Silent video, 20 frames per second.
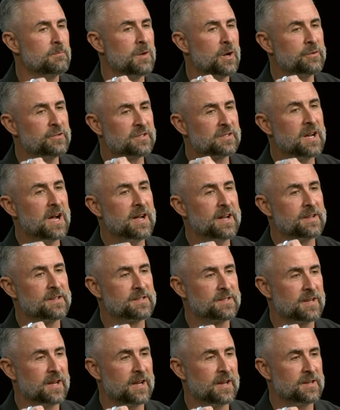most science
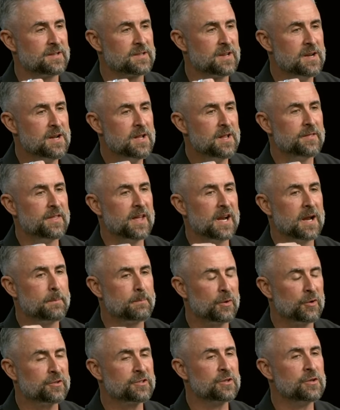says that a
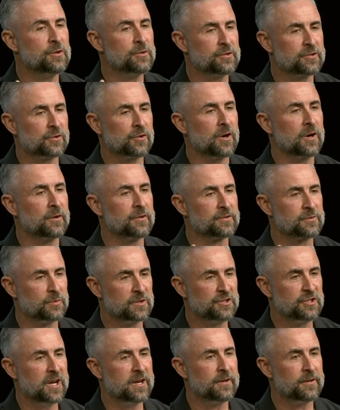person who struggles
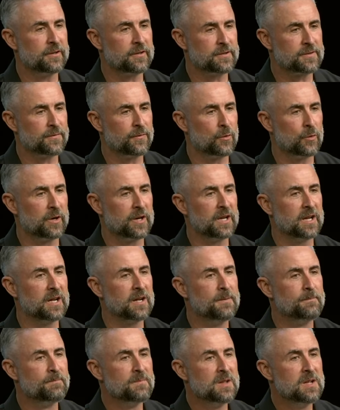with gender
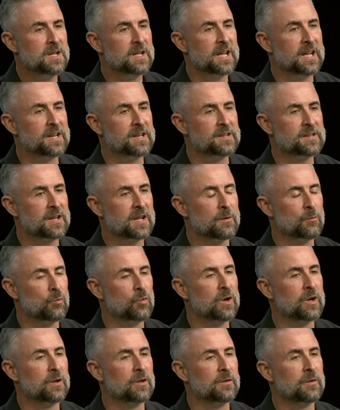dysphoria is,
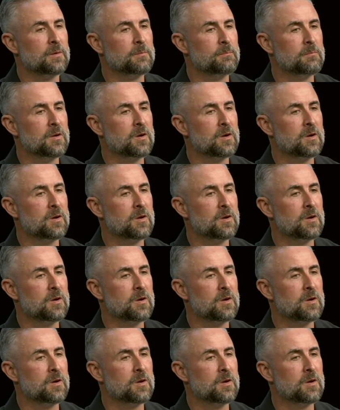will,